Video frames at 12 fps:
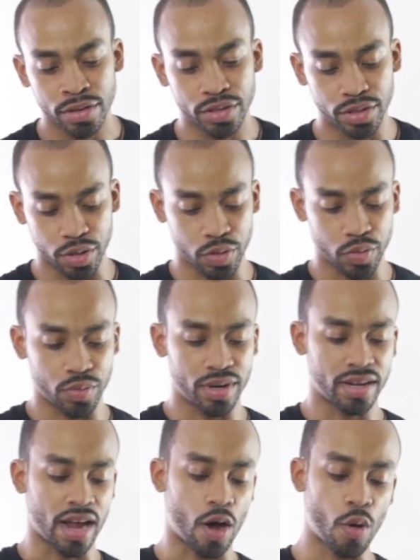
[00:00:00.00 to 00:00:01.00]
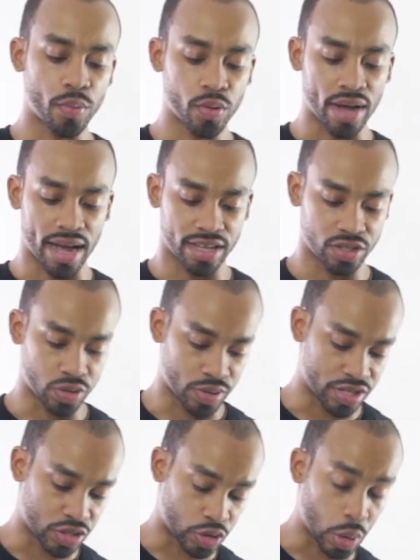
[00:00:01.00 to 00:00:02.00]
So I hope you guys, you know,
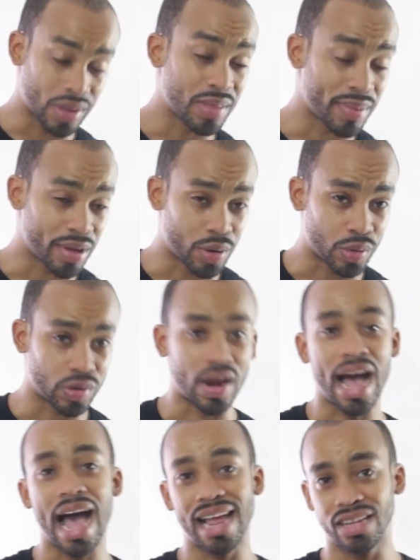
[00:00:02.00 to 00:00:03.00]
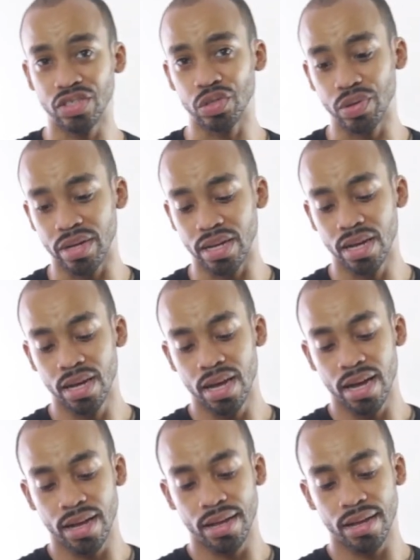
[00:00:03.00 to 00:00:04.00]
enjoy the BeHolder. I enjoy it,
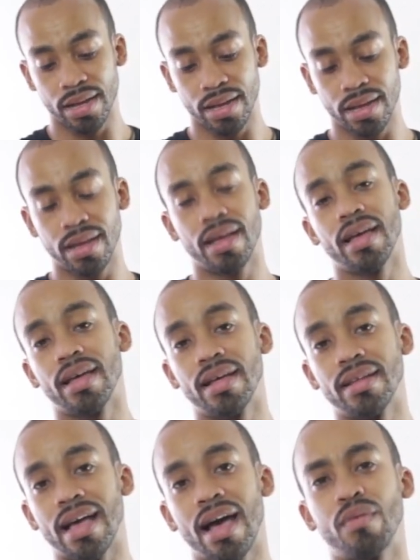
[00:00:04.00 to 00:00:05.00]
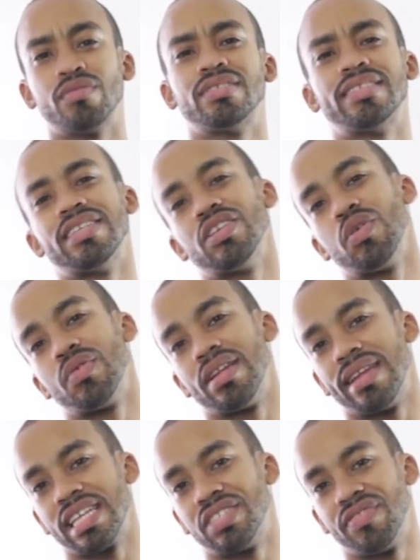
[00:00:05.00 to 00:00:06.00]
and I will see you in the
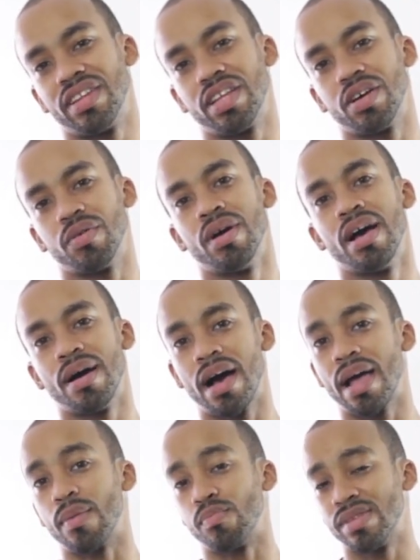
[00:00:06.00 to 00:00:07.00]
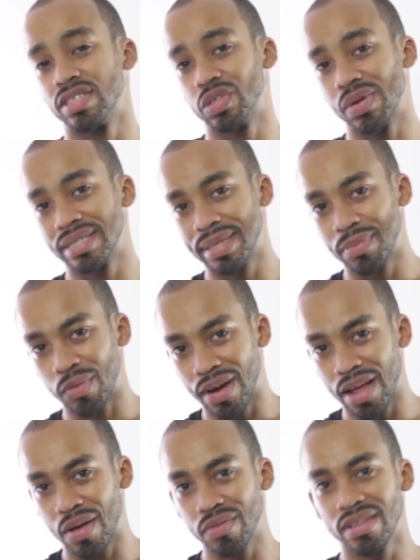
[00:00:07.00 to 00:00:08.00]
next video. I am Mr. Wesley
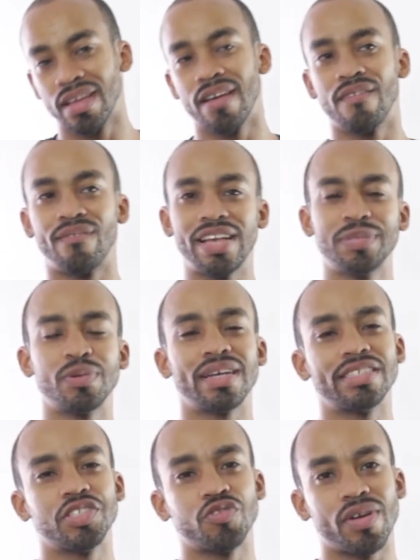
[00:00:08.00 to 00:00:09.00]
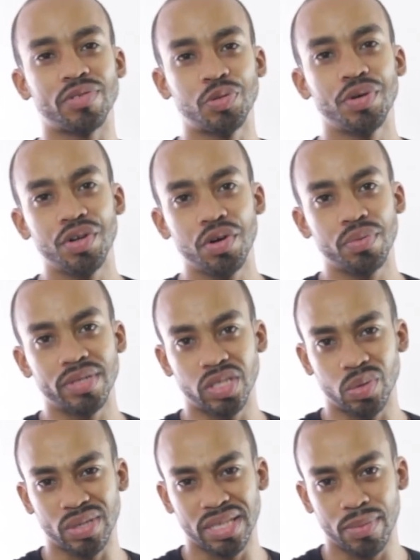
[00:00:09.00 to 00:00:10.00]
Brown. Facebook, Instagram, Twitter,
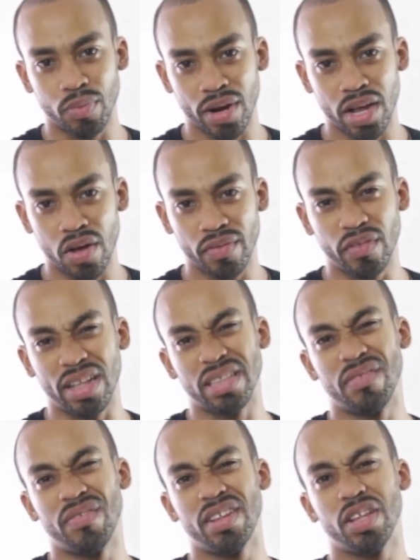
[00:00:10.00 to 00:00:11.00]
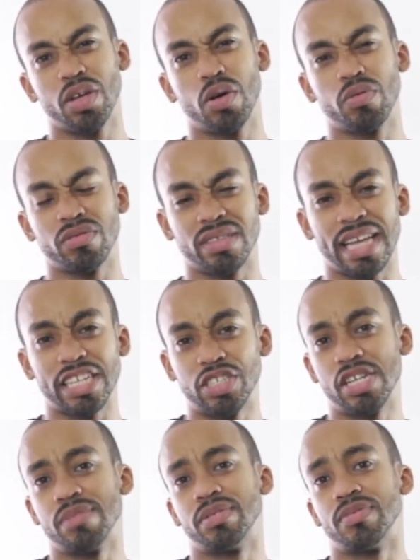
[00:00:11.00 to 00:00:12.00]
Mr. Wesley Brown. If you like the video, like,
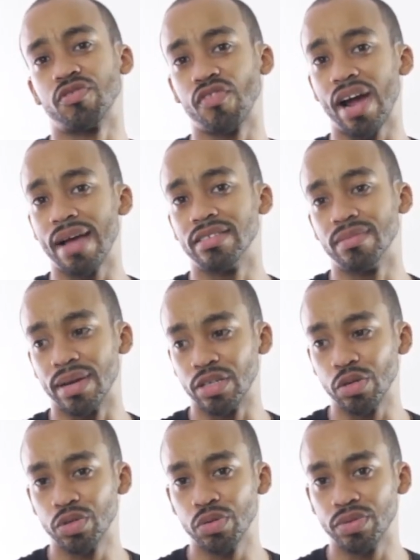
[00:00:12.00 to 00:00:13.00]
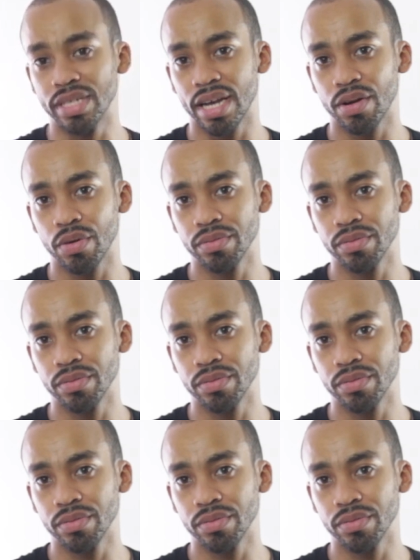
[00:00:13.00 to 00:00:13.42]
share, subscribe to my YouTube channel.